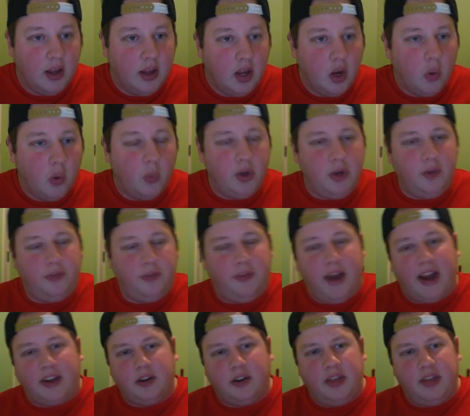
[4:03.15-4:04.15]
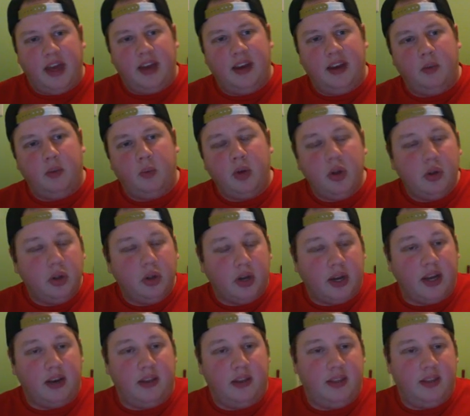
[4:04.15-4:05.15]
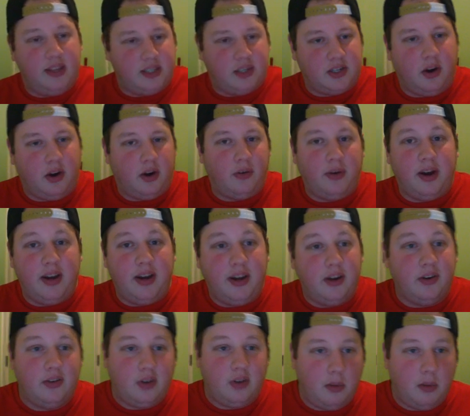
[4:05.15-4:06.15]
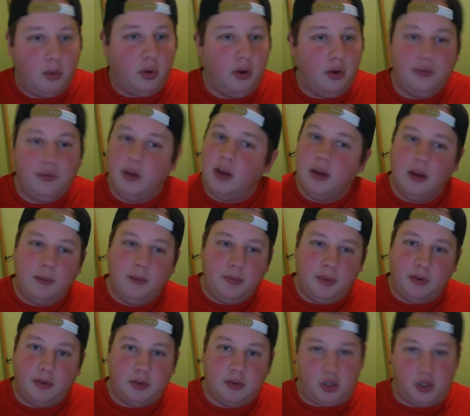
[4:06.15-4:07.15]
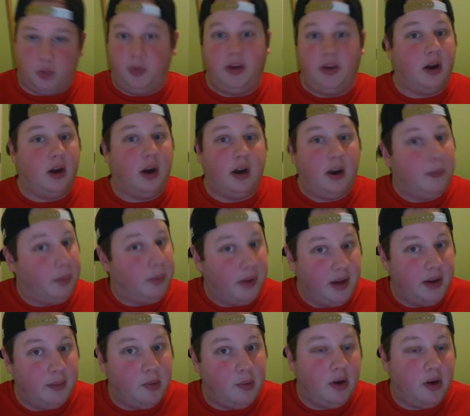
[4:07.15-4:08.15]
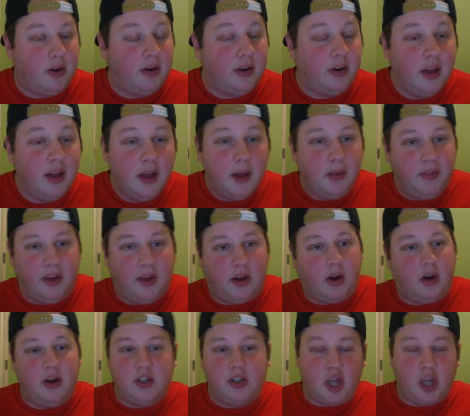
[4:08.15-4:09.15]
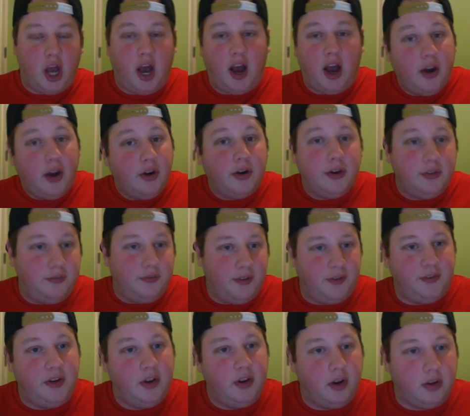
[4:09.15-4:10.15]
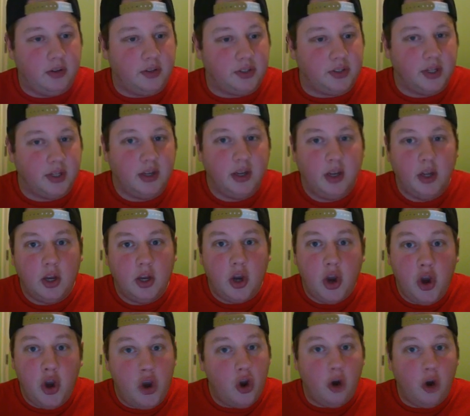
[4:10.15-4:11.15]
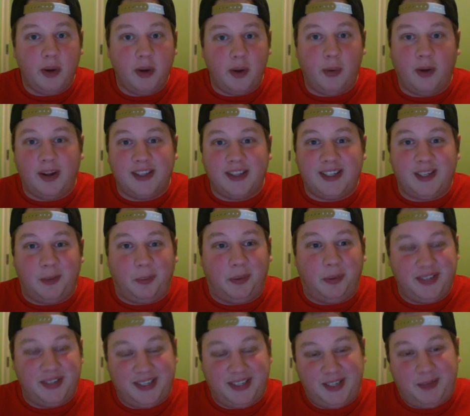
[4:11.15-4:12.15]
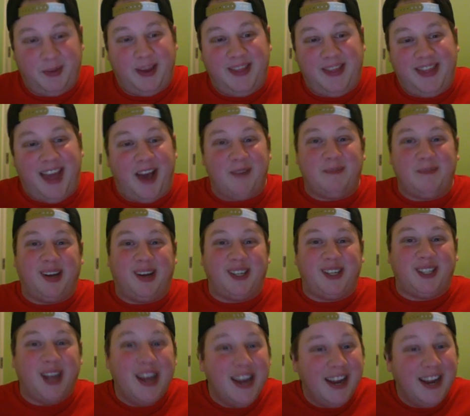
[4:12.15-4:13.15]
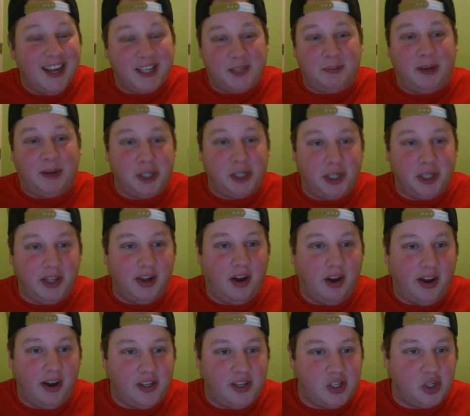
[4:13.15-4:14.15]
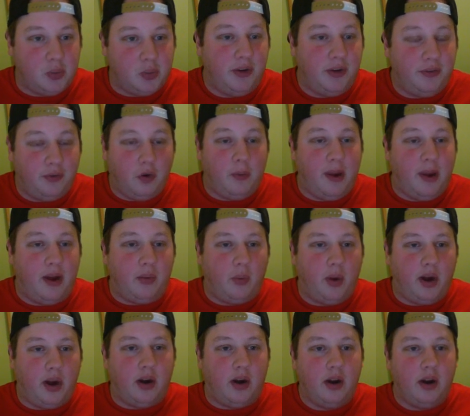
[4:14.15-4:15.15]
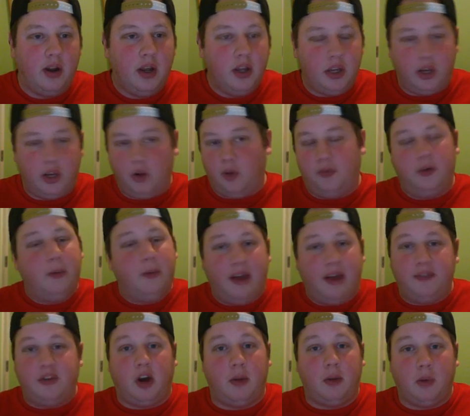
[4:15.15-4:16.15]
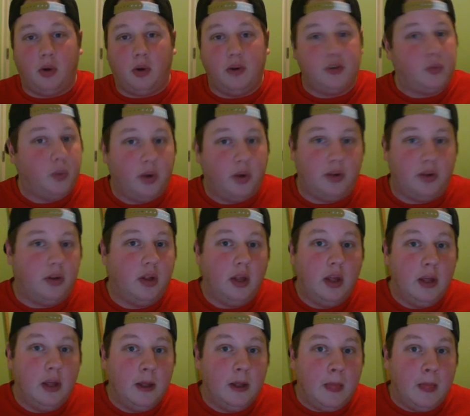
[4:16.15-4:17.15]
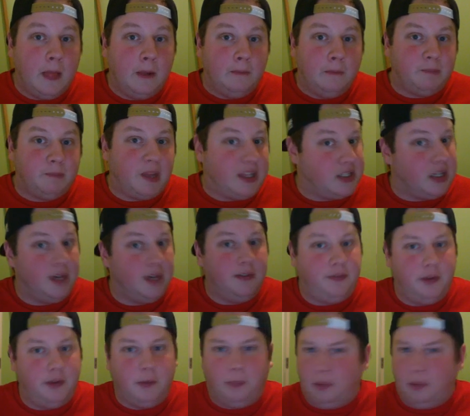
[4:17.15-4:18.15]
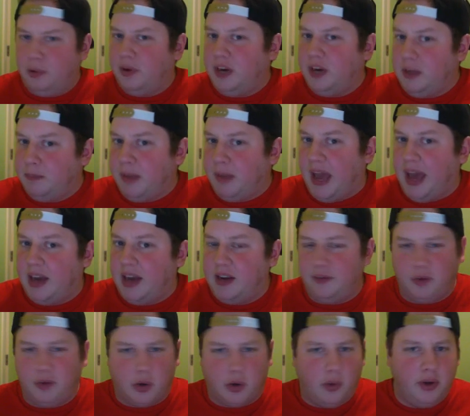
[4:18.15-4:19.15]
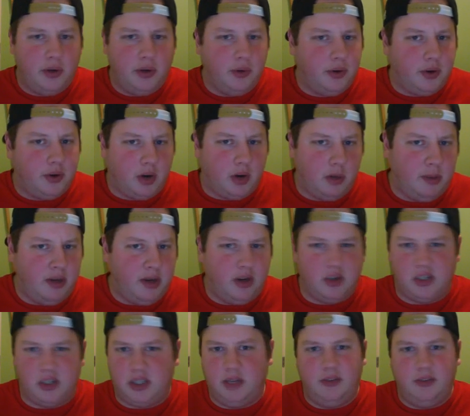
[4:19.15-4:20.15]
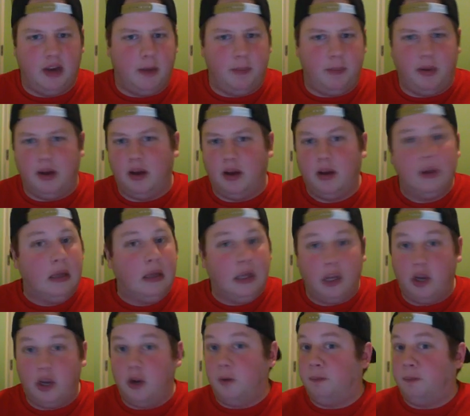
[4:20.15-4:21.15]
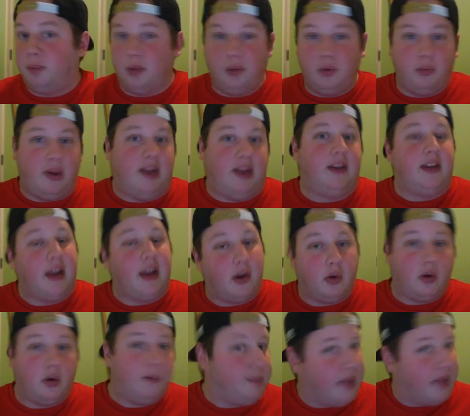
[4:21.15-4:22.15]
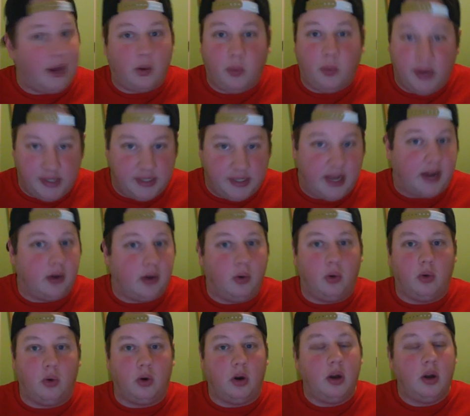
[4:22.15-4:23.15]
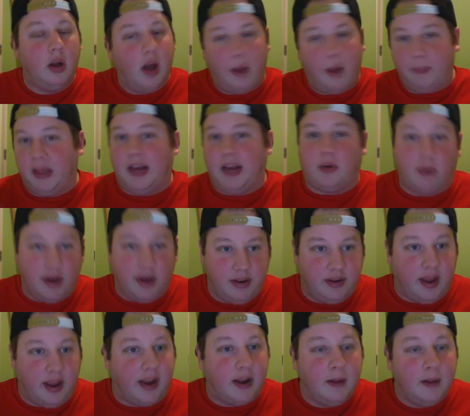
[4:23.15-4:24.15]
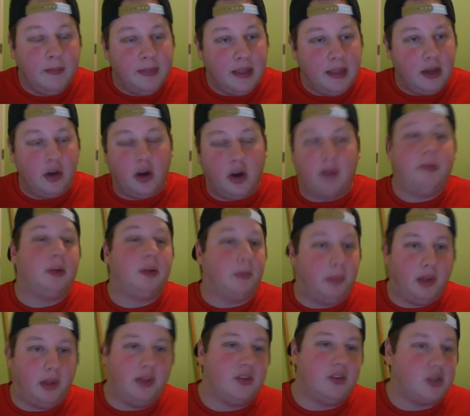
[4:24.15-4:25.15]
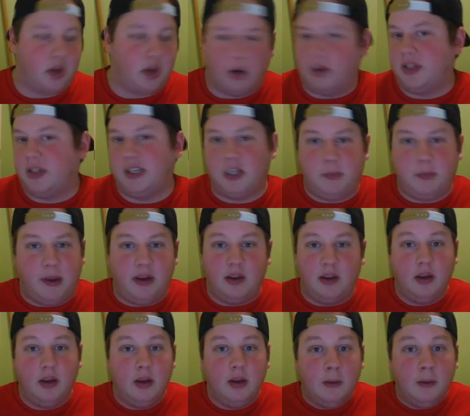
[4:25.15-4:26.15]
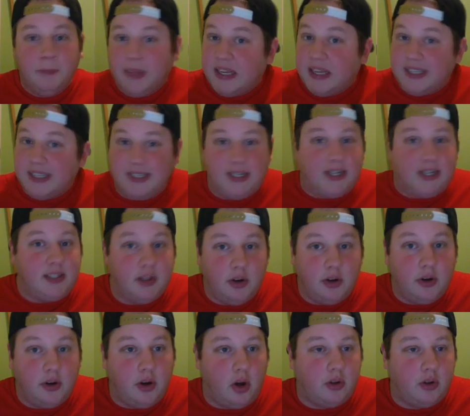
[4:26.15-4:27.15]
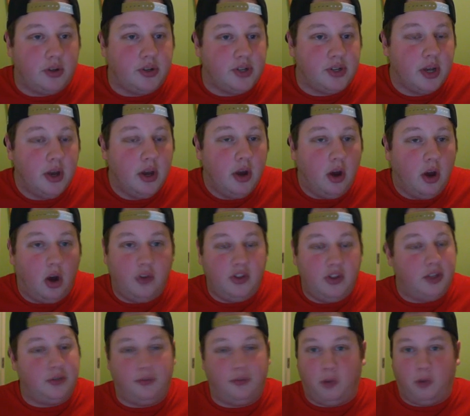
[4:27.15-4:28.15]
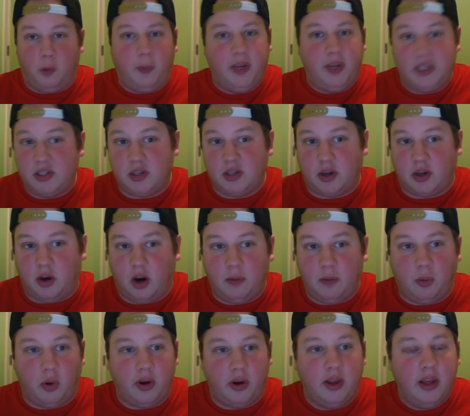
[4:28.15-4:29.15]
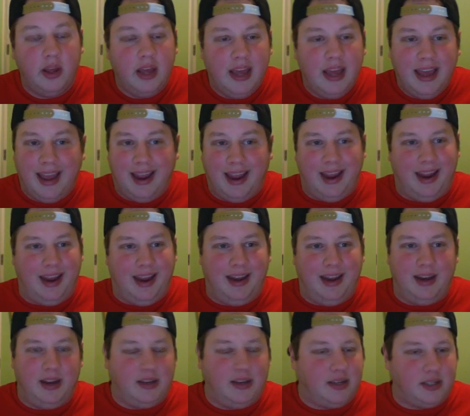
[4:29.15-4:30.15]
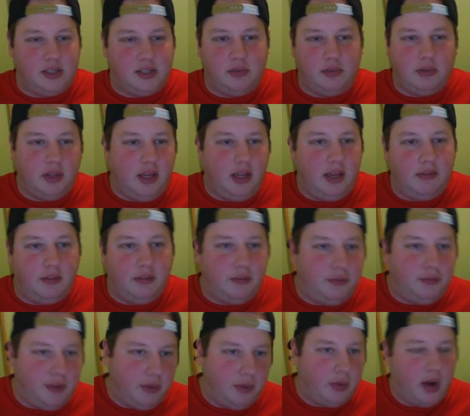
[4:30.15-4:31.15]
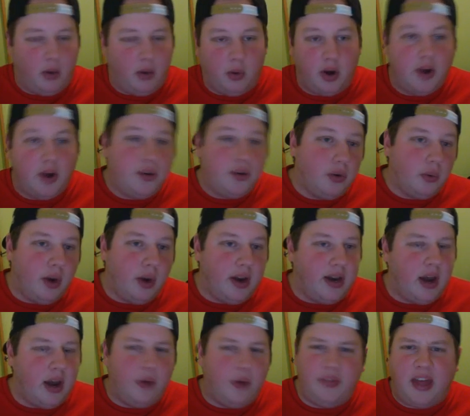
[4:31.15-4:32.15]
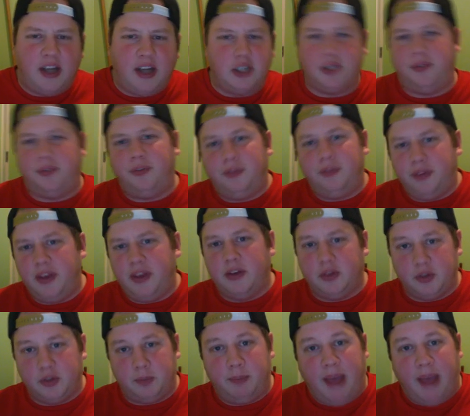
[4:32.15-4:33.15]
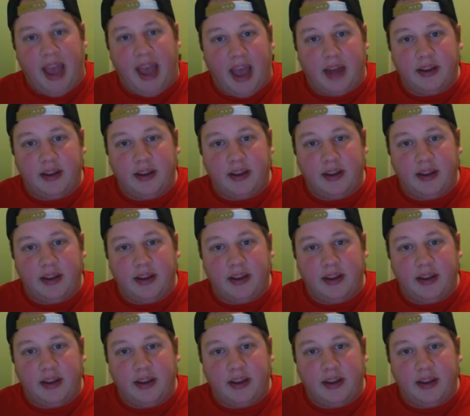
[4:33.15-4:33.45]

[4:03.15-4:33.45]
When you factor that in, when you look at this card right here, Tarmogoyf, sweet card, I played in Modern, that card is one hundred fifty dollars. Nobody wants to spend that much, especially on a sweet format where, you know, if you have Tarmogoyf, well, it's going to feel pretty bad if you're going to a tournament and you're sleeving up a, you know, blue-red deck or a black-white deck or a black-red deck, and you're not going to be able to play this card, because I spent six hundred dollars on these four pieces of cardboard, and it doesn't really even fit what I want to do right now. That just feels bad.